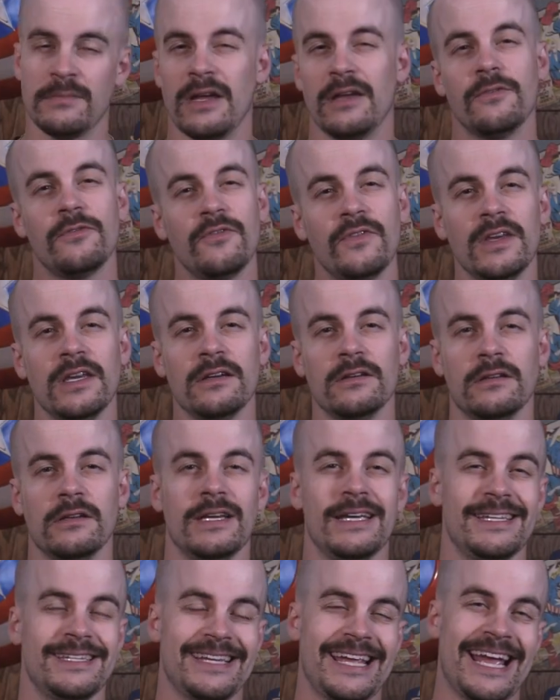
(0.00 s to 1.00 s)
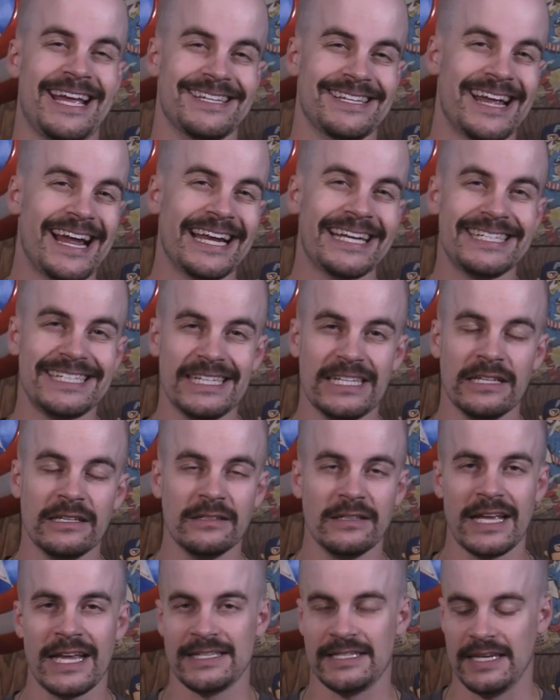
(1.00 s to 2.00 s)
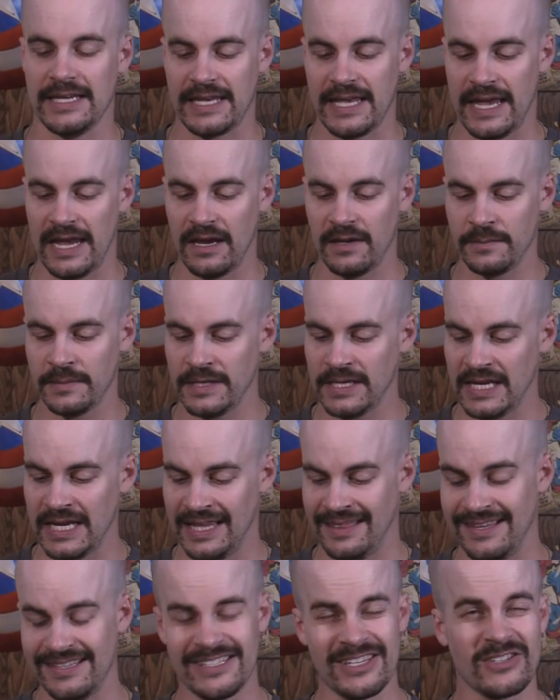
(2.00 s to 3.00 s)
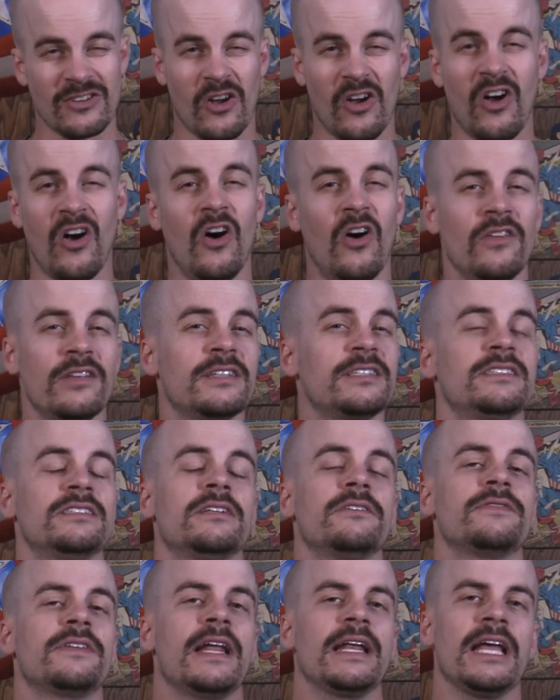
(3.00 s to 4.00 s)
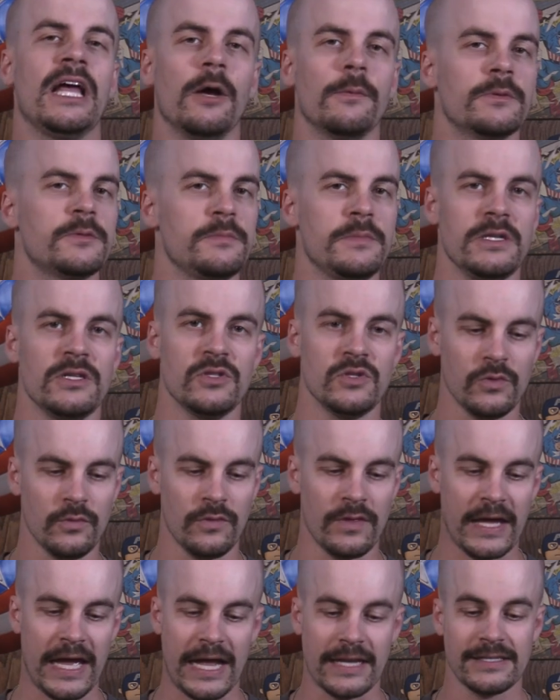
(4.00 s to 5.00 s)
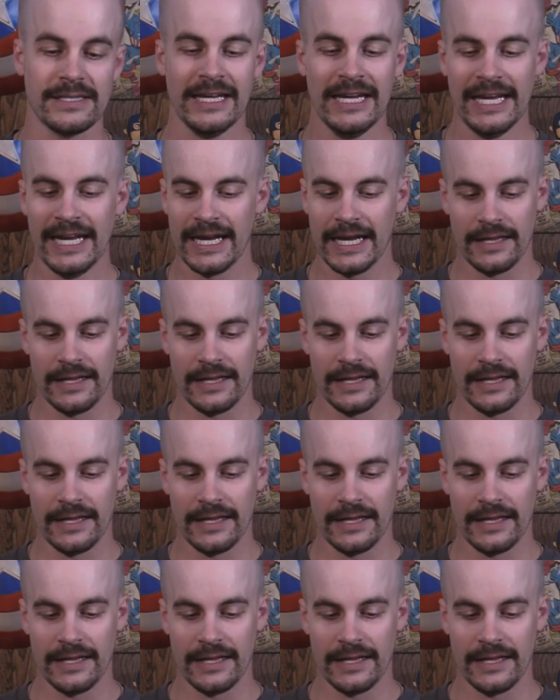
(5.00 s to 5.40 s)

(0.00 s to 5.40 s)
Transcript: and my feel is as ideal as it can be. And this is all the stuff that helps me do that.